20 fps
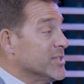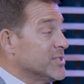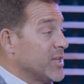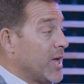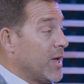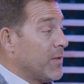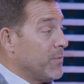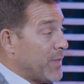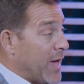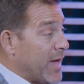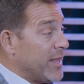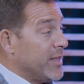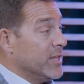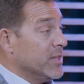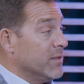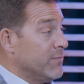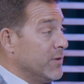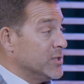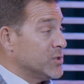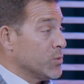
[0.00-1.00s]
means that that
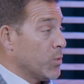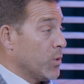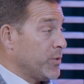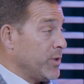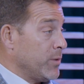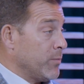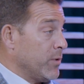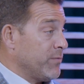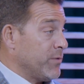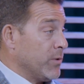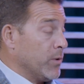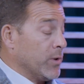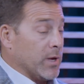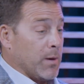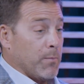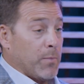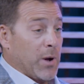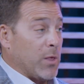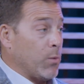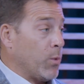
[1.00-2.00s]
individual with
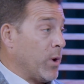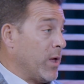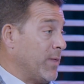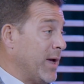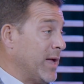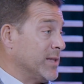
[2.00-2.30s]
hemophilia, and by the way,